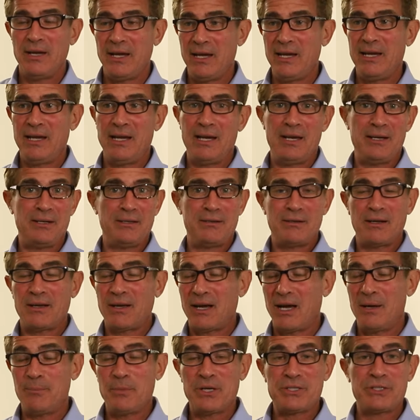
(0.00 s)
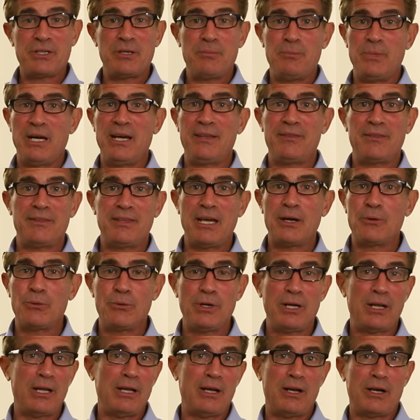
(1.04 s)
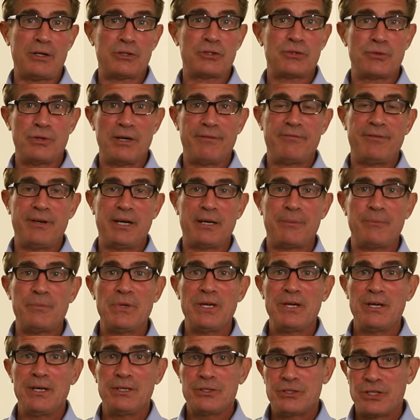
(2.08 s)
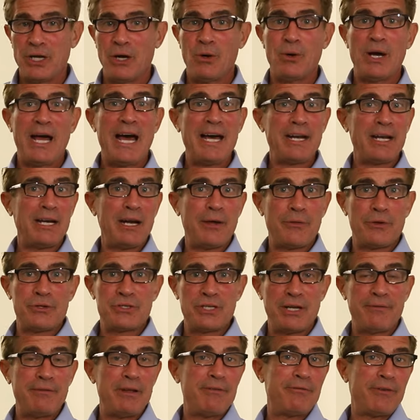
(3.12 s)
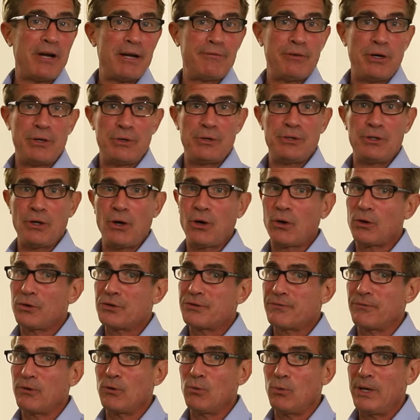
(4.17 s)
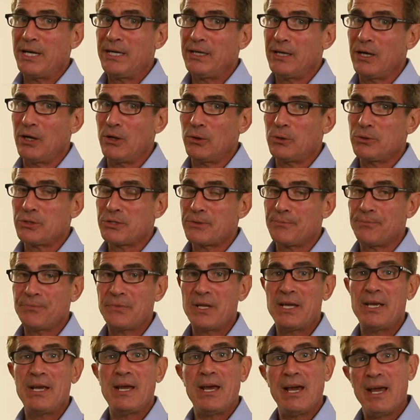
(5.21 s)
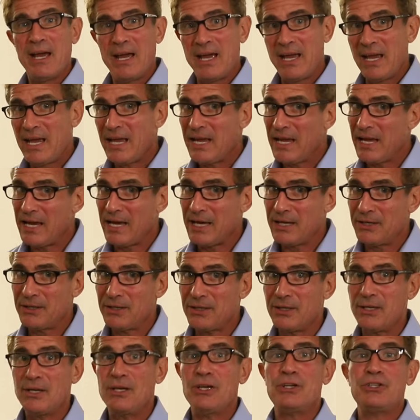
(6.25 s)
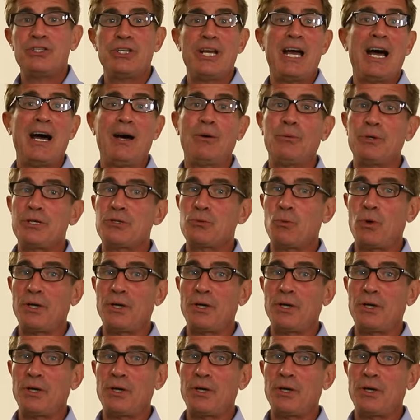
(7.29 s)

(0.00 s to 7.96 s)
And I must admit, they really look terrific. So add another $7,500 for windows, and she always